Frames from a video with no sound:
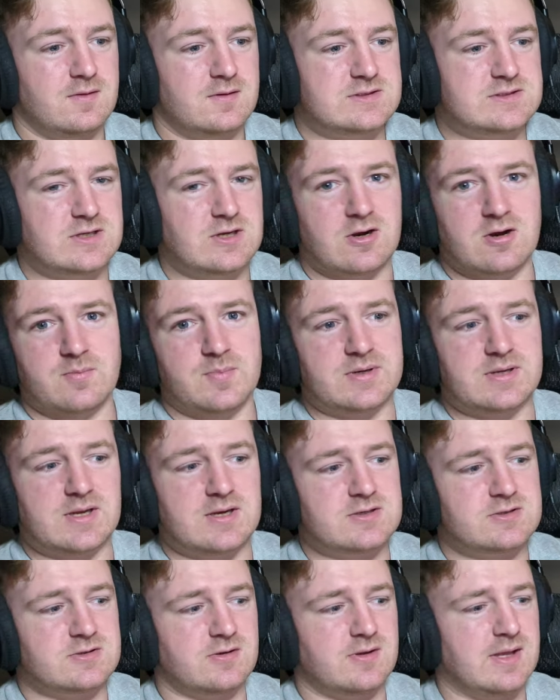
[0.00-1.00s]
star
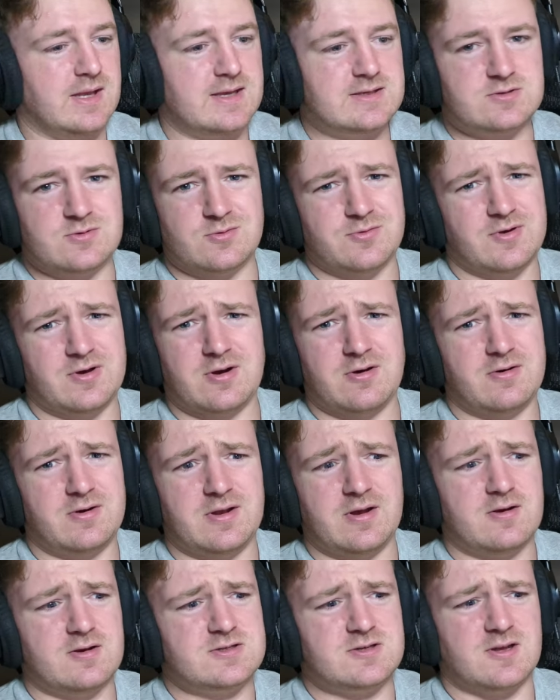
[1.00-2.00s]
potential, I guess, or there
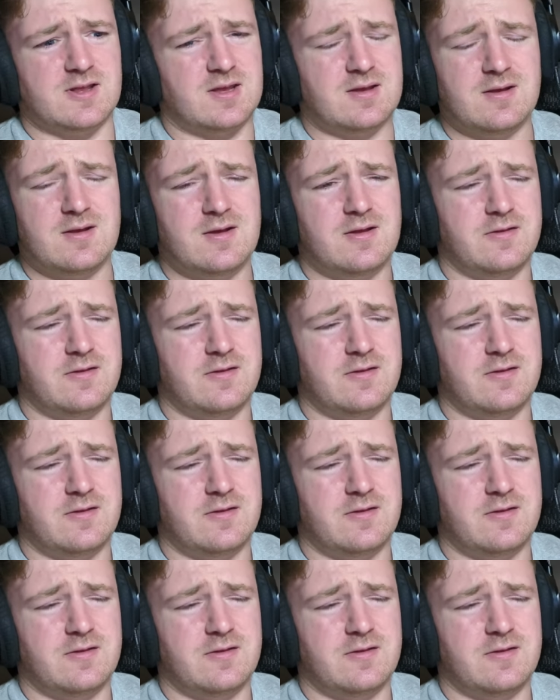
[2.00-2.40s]
already are stars.